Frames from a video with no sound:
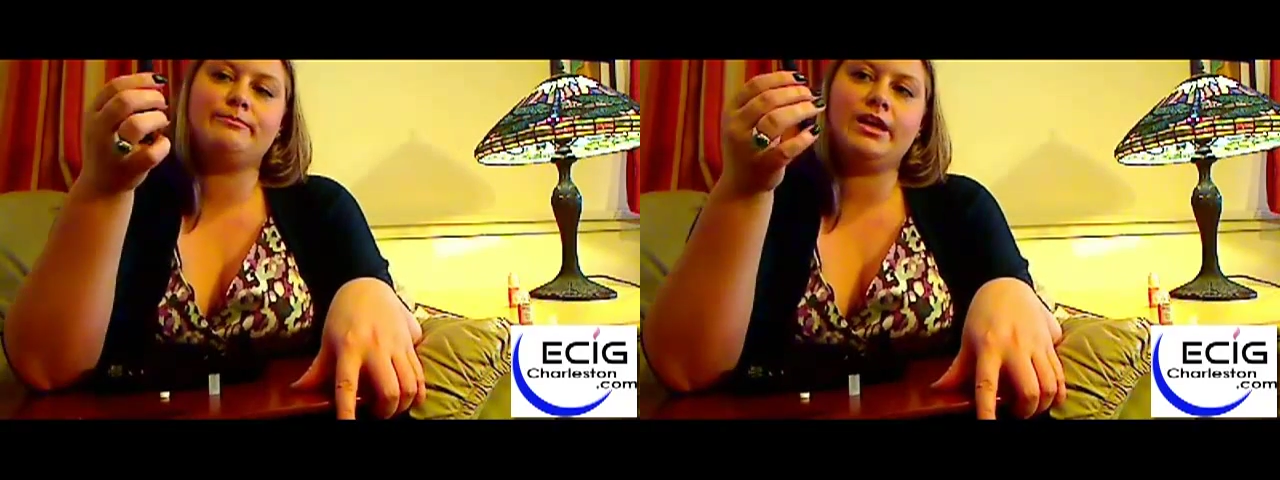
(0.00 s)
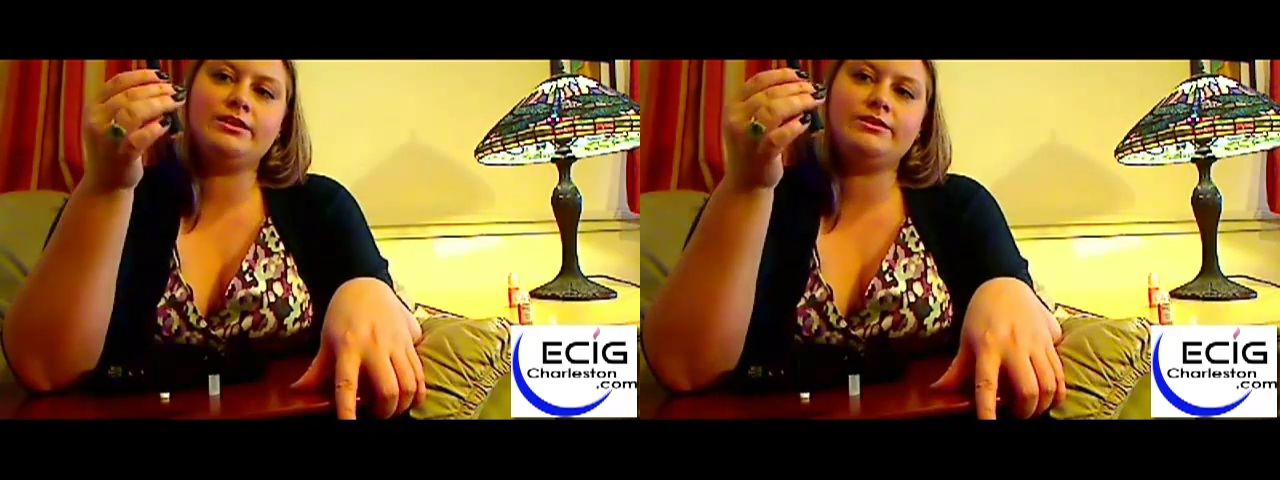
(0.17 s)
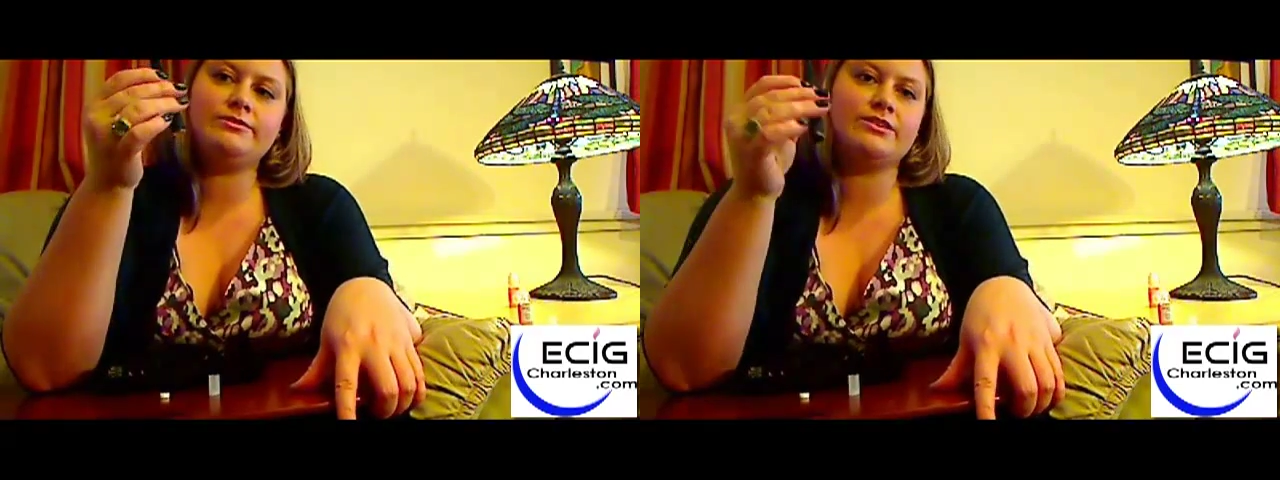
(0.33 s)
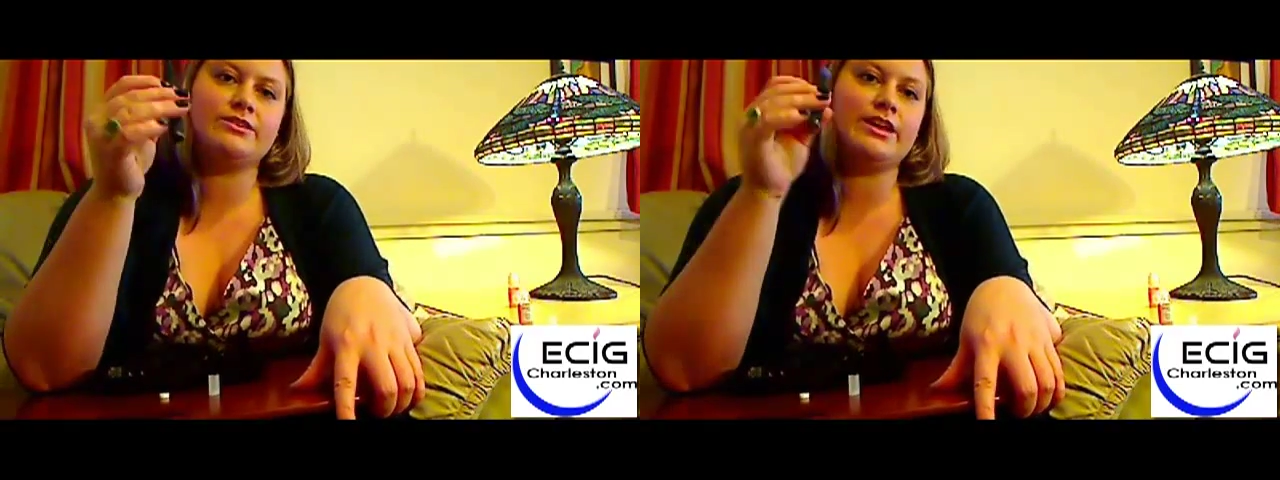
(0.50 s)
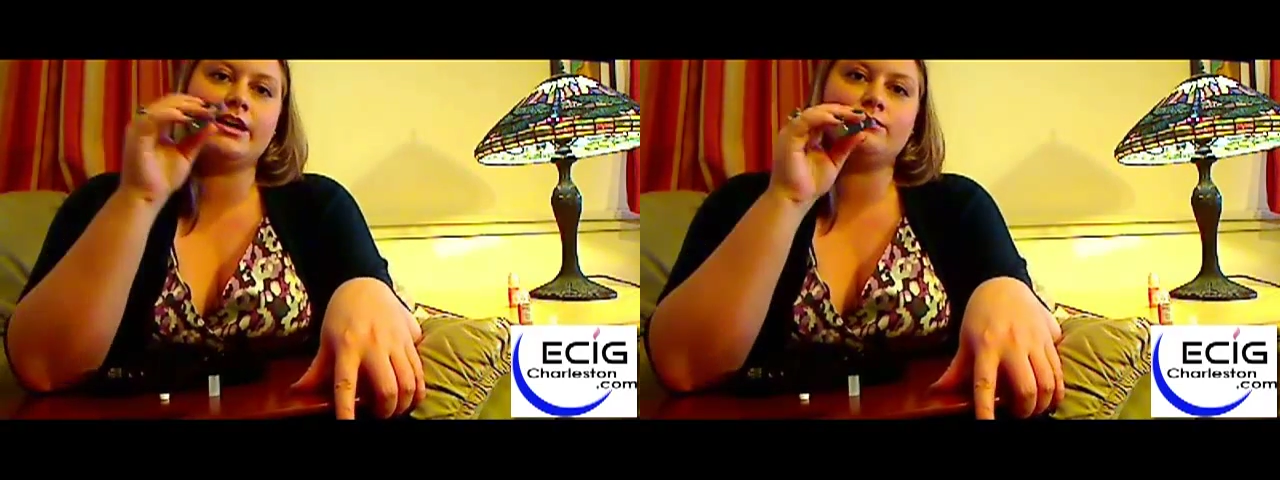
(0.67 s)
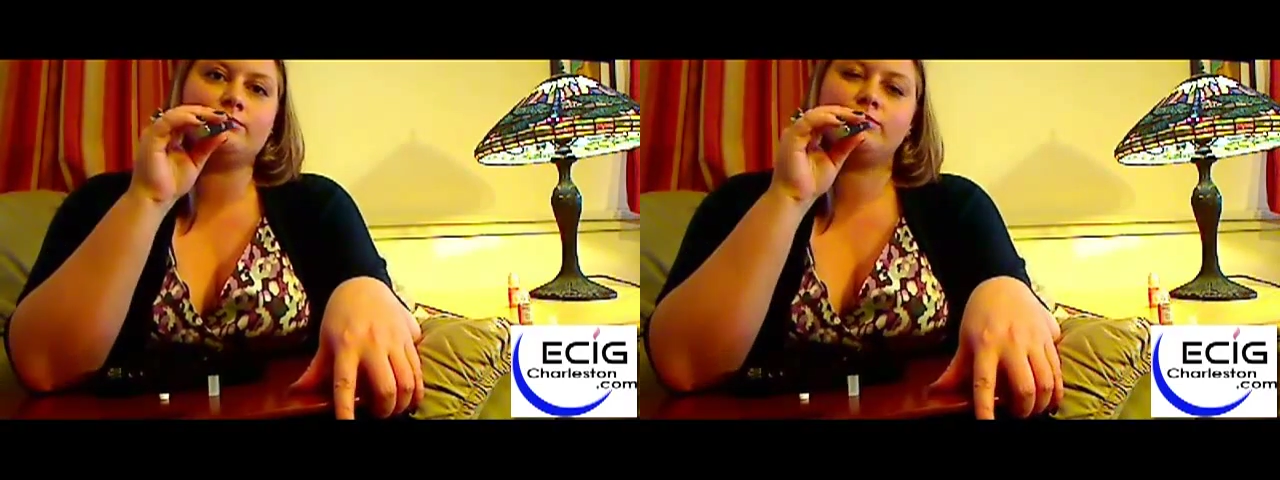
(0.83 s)
Other than
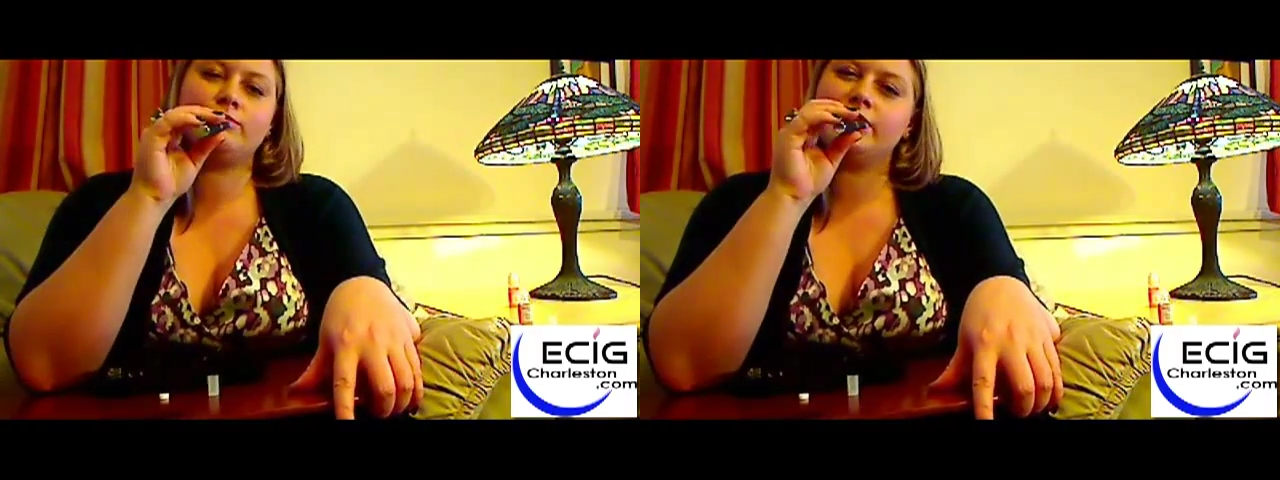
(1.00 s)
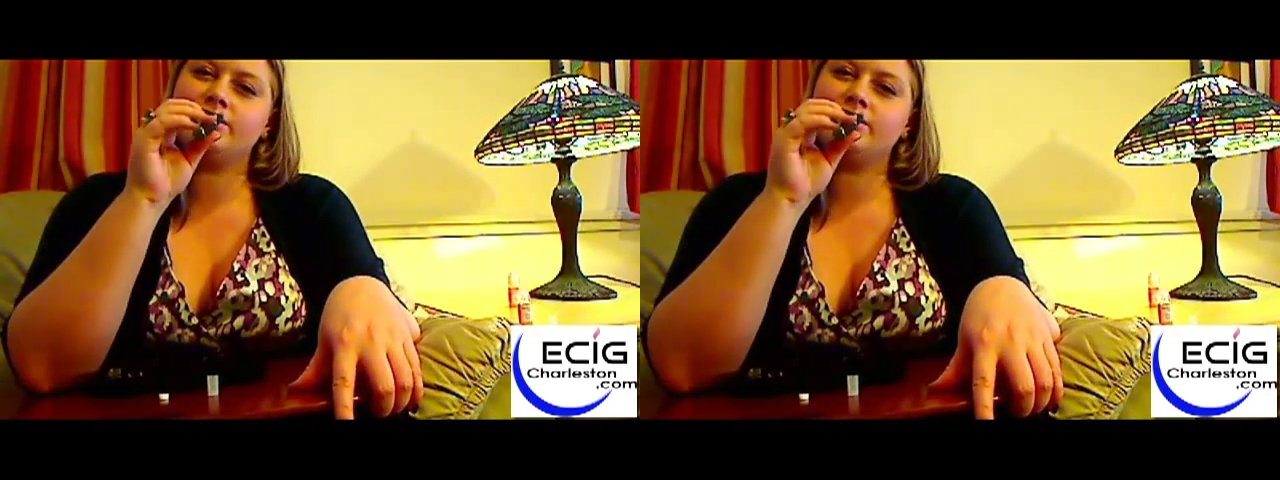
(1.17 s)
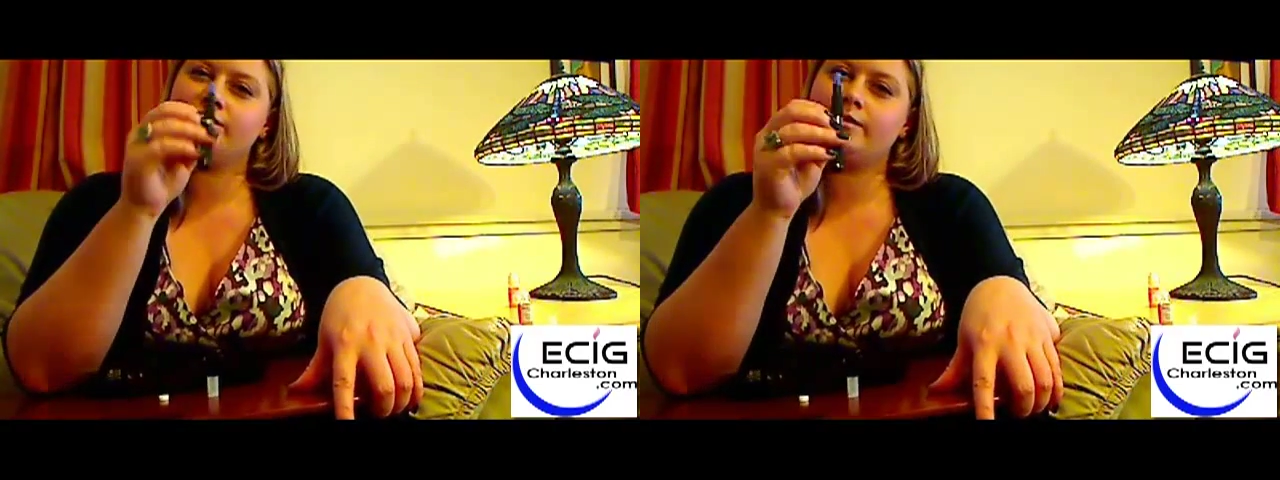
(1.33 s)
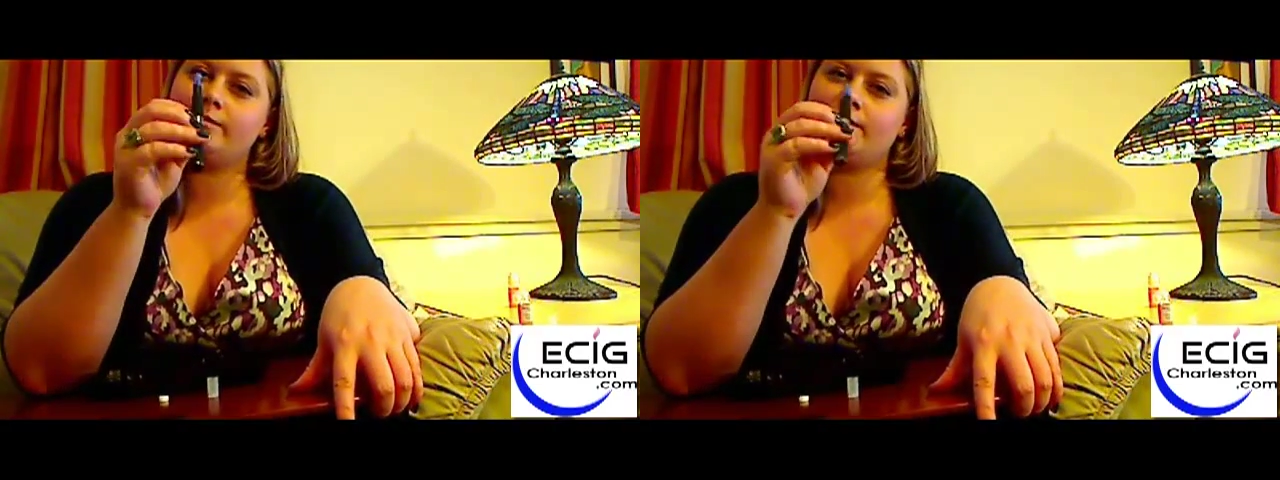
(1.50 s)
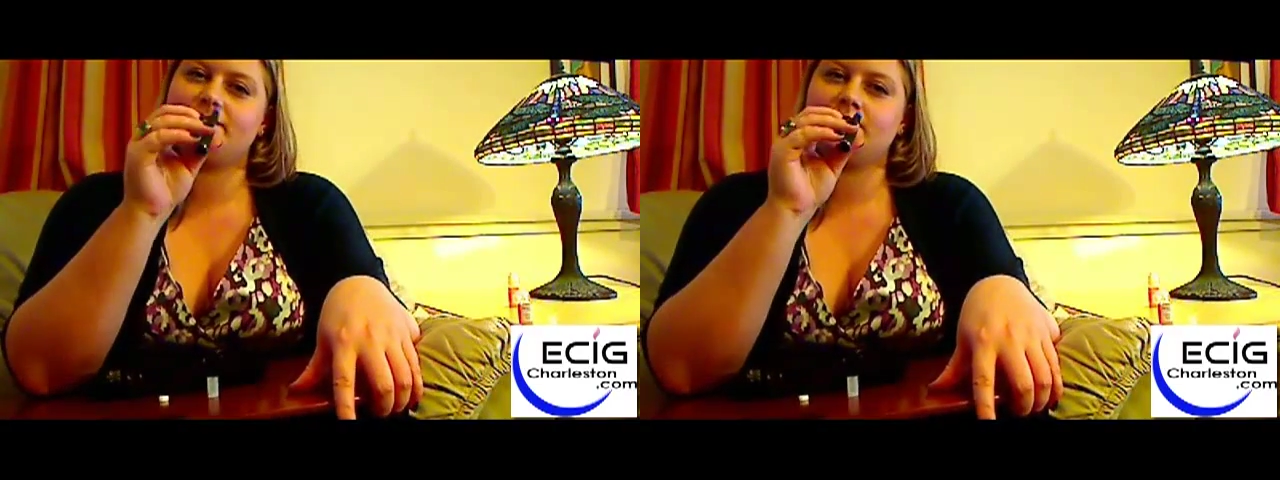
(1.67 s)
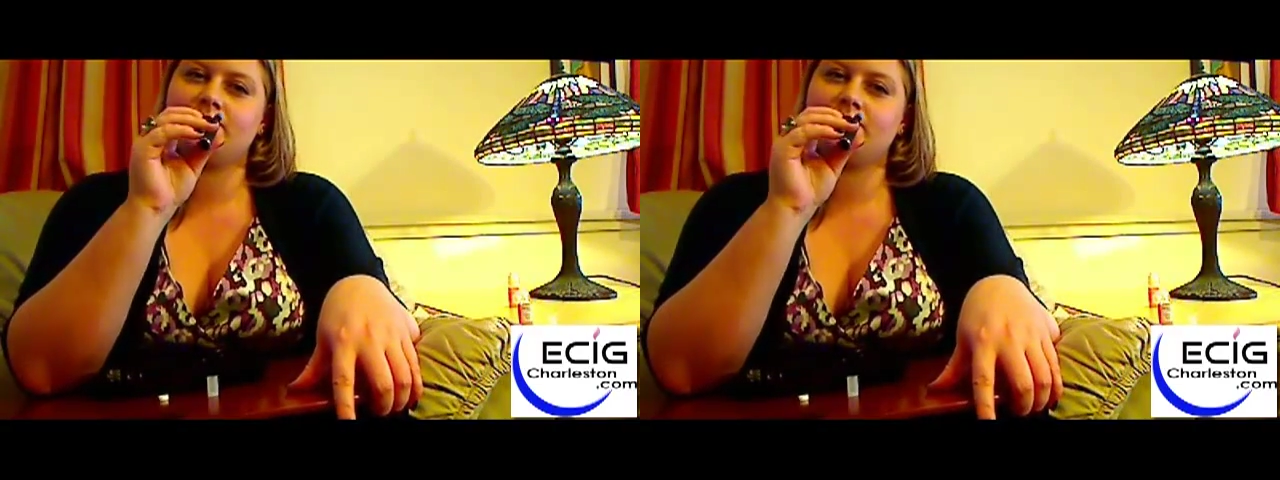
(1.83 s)
that, really the only purpose